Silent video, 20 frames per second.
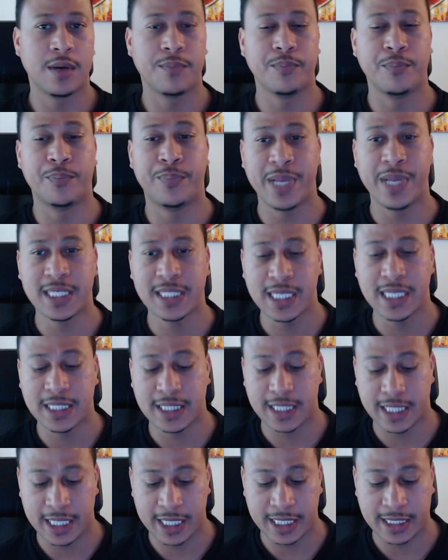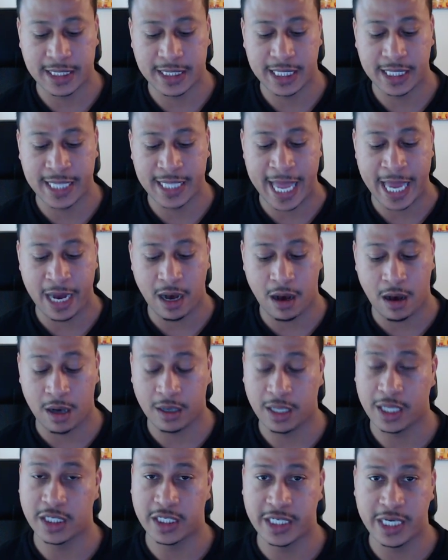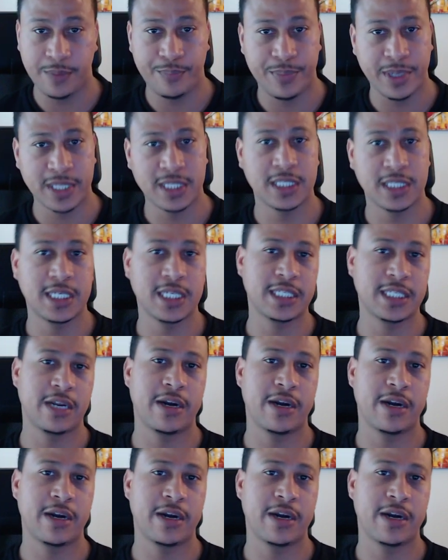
businesses that are legit businesses.